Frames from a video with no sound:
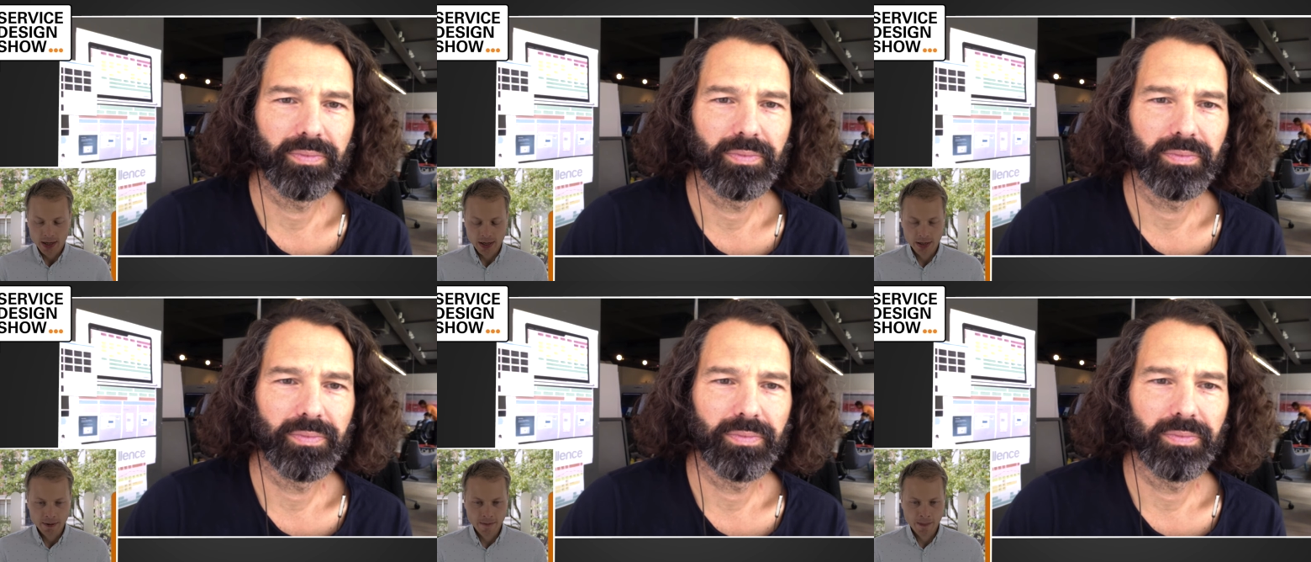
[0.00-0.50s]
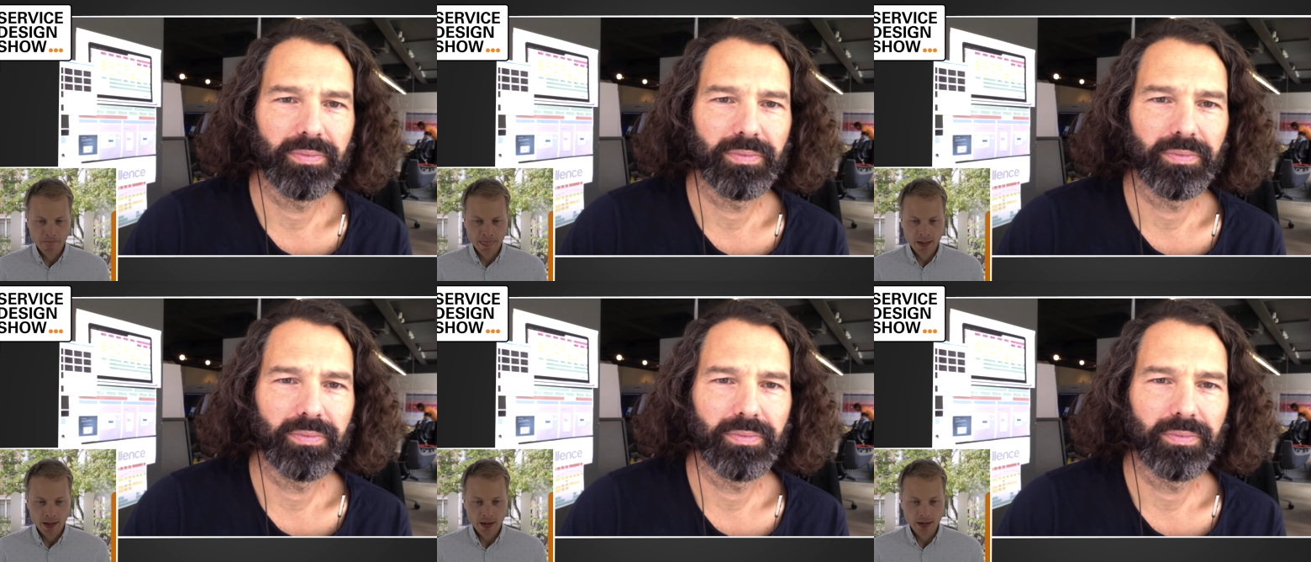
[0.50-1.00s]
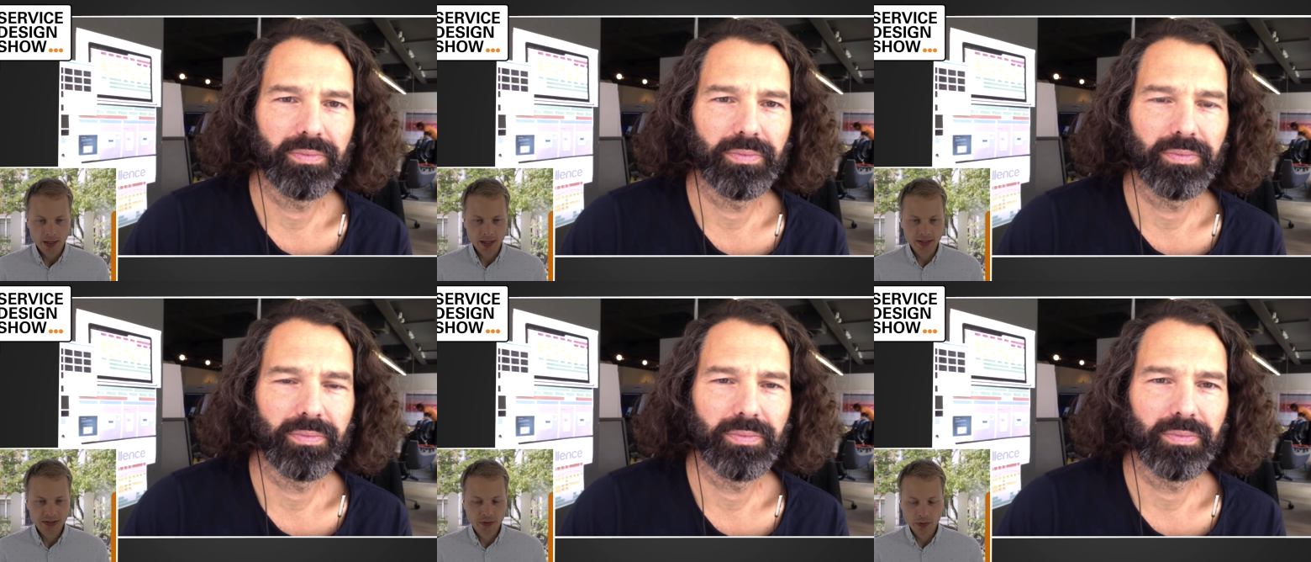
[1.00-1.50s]
Speaker 1: um,
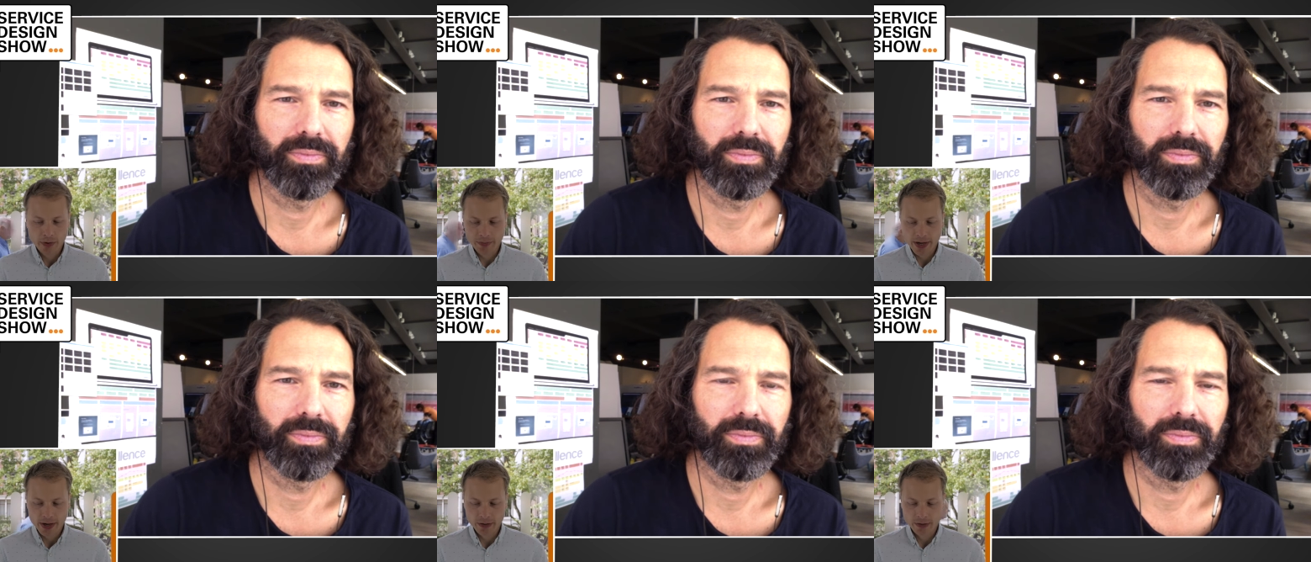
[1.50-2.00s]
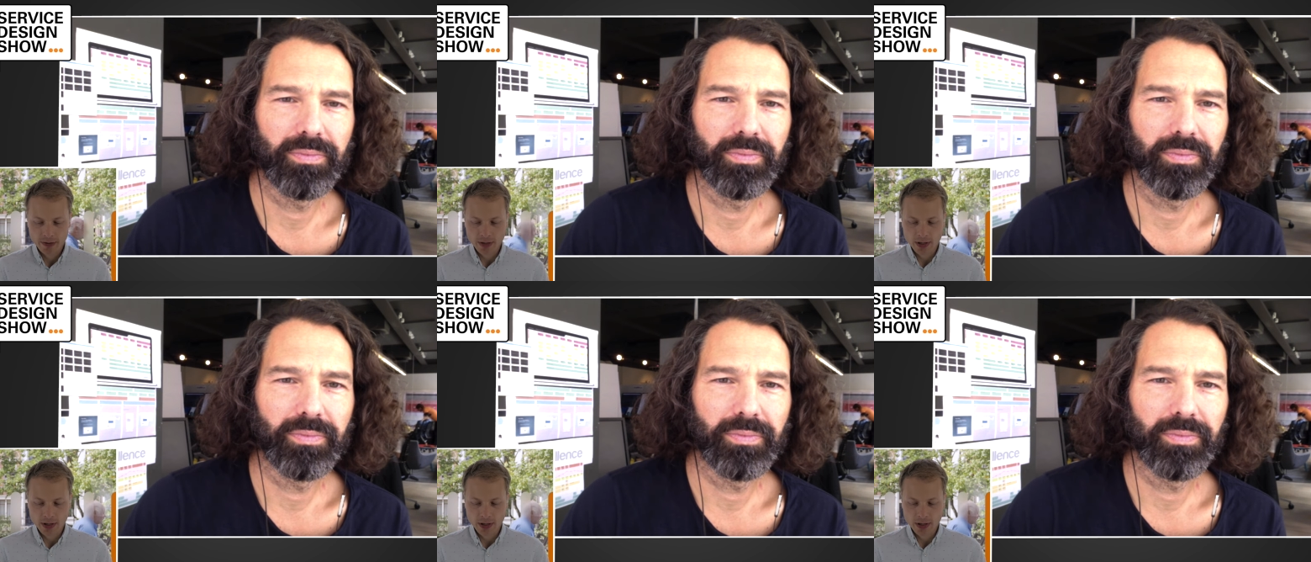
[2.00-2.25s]
ask you about